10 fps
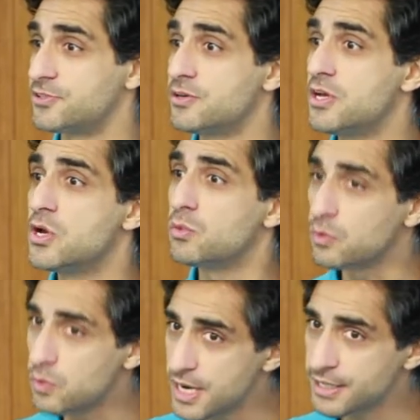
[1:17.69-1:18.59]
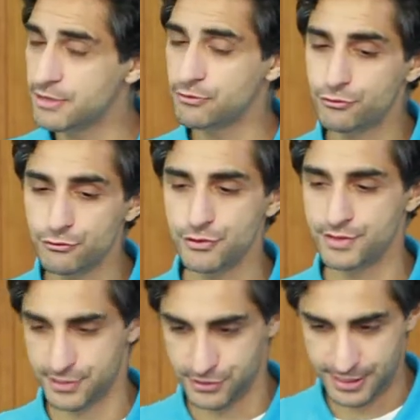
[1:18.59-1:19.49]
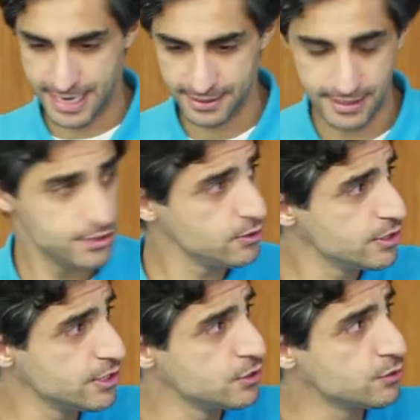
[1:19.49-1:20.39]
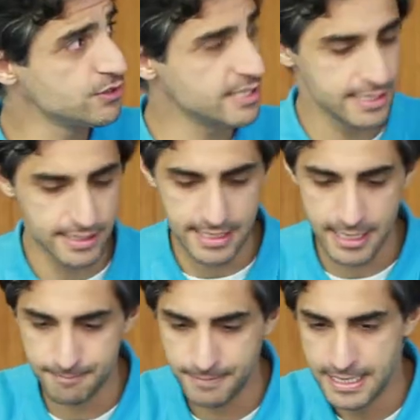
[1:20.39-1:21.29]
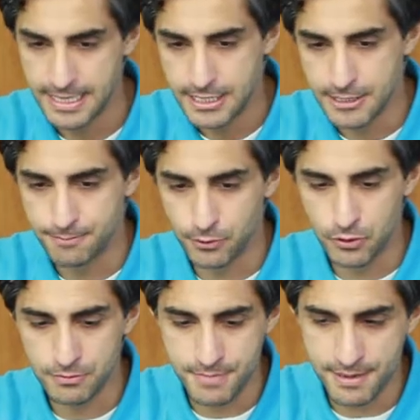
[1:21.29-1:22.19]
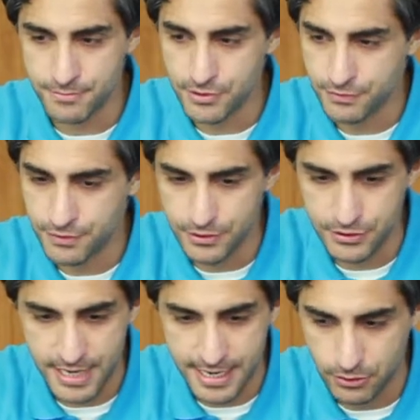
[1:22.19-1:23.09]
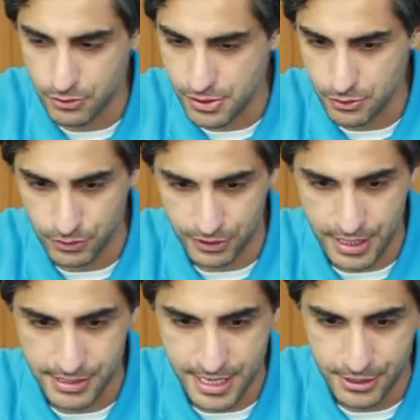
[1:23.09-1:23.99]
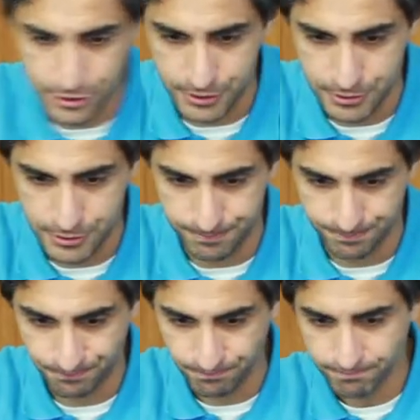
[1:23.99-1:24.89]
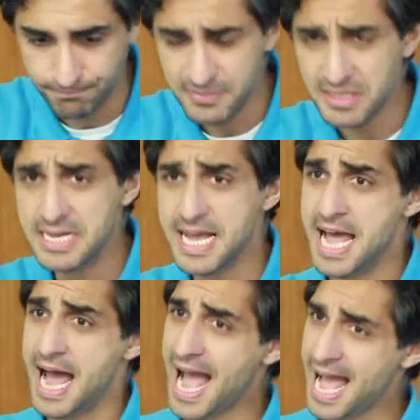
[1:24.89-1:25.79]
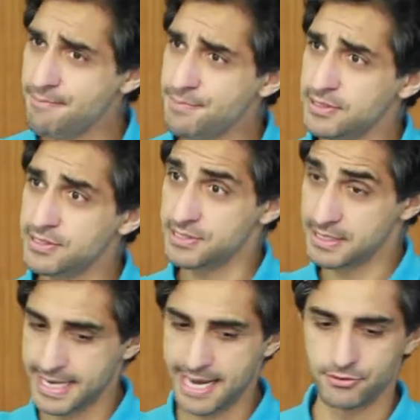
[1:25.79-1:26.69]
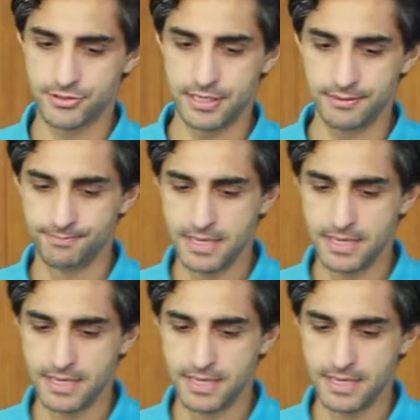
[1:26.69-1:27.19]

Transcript: So we're working through this together and, you, will see the, um, the board members of those stakeholder organisations ambulance encounter